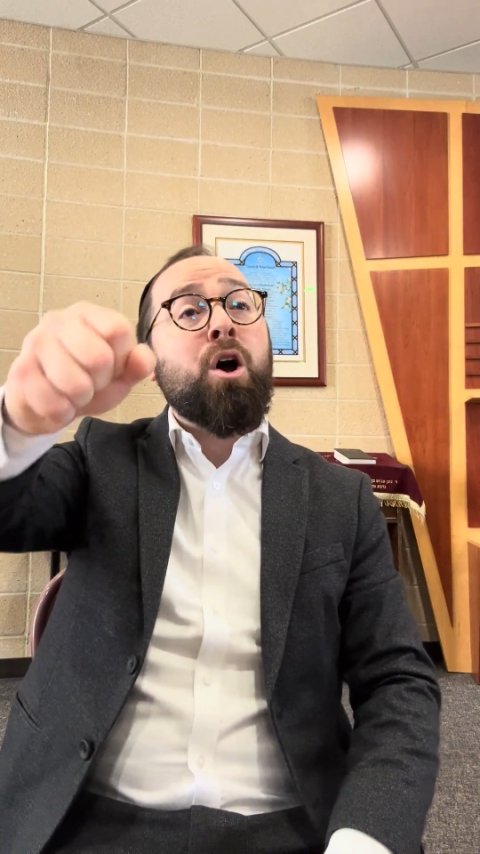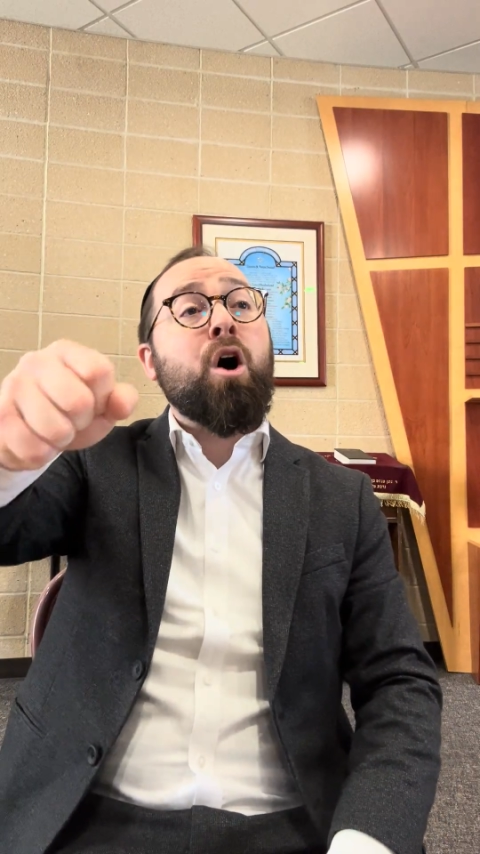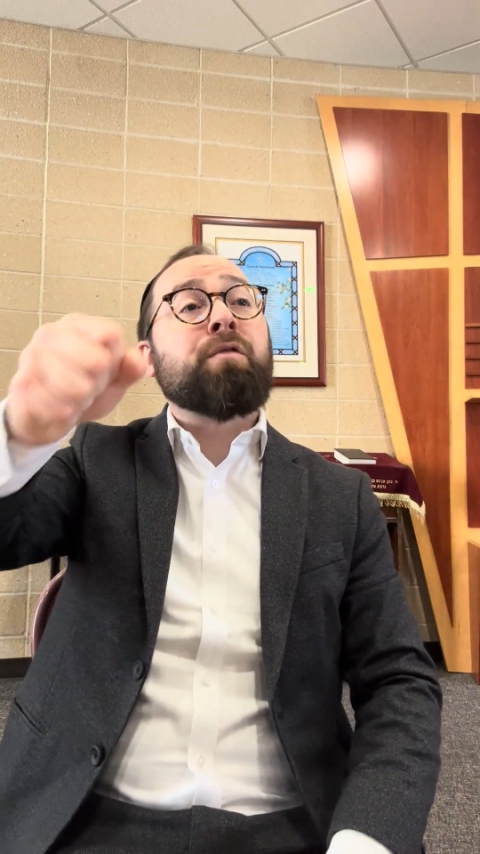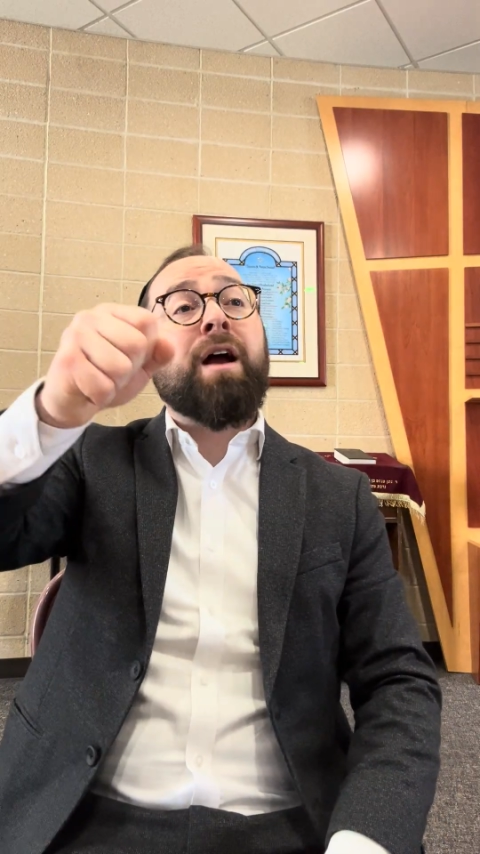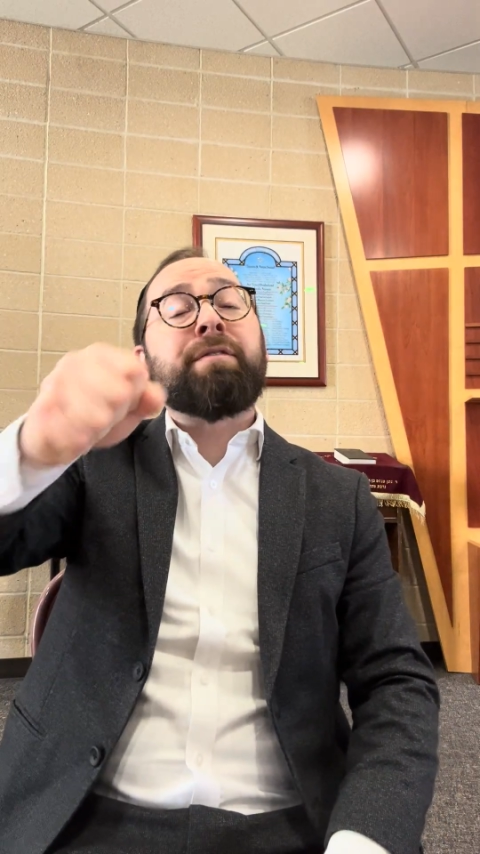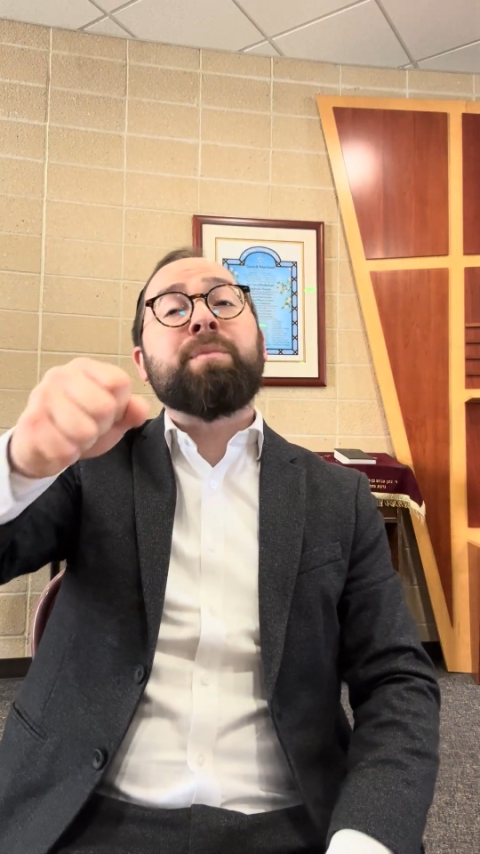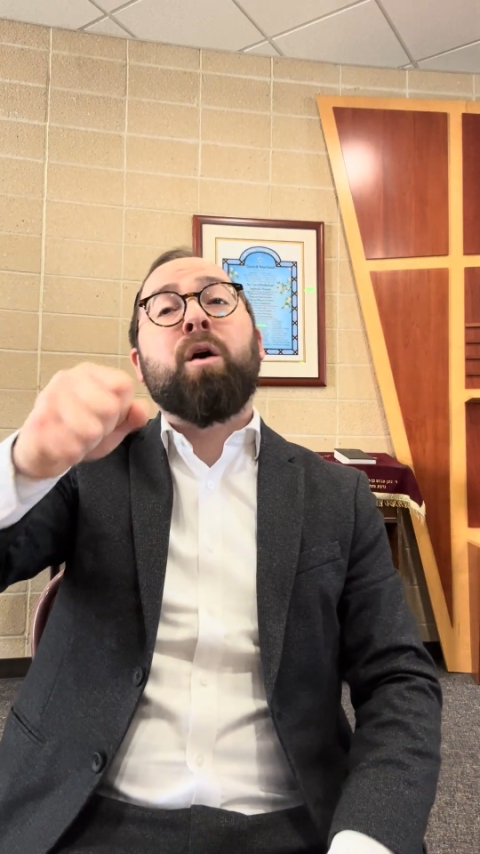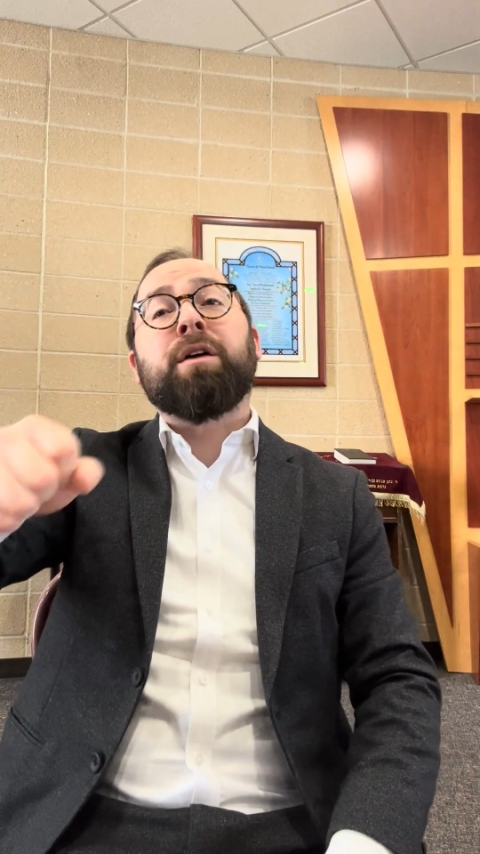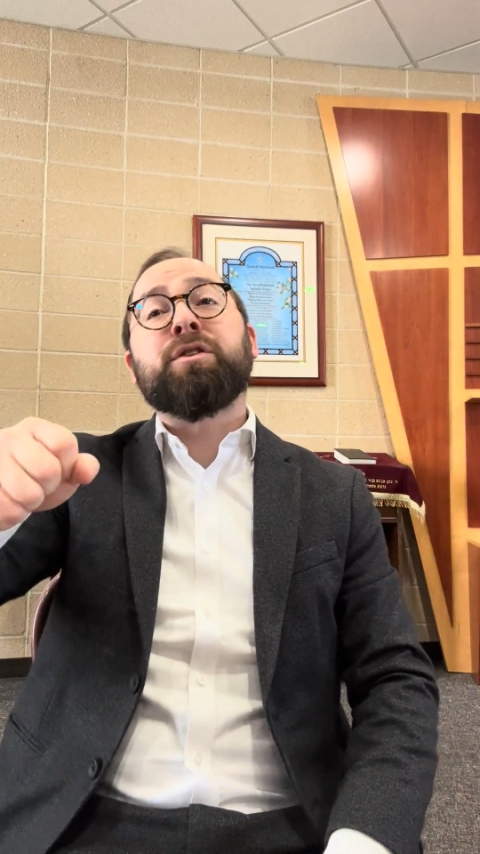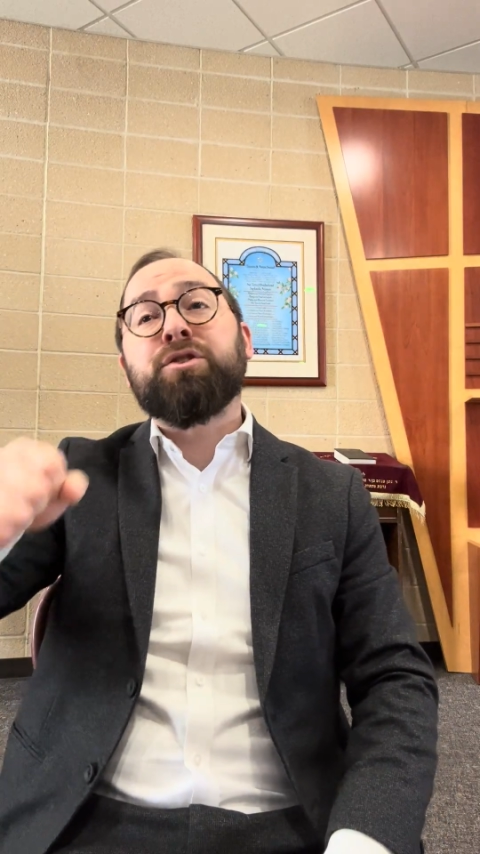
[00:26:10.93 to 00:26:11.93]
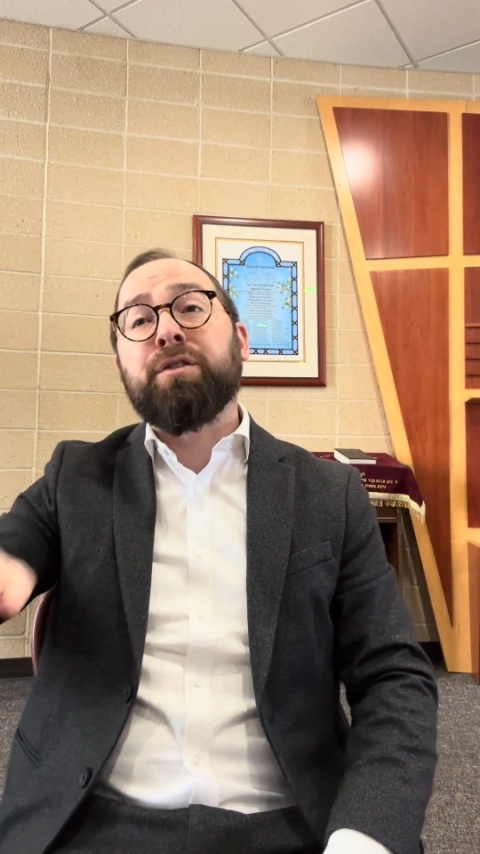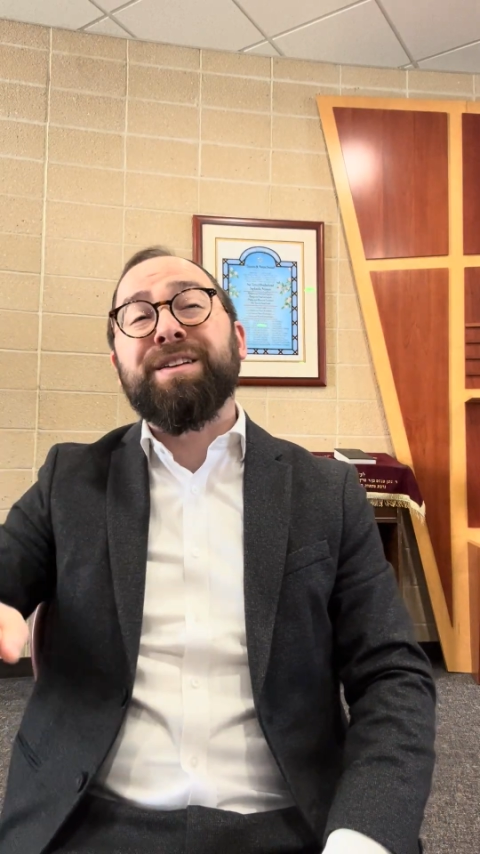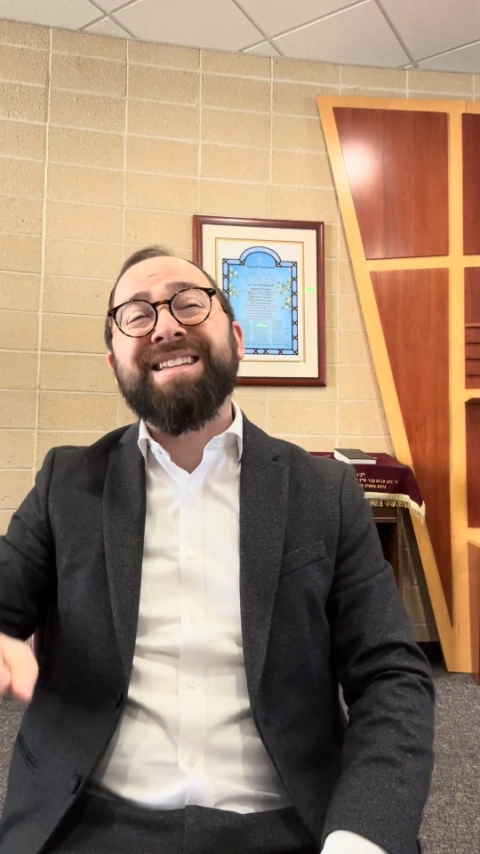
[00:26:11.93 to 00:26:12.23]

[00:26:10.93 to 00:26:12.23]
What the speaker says: over every part of your surface.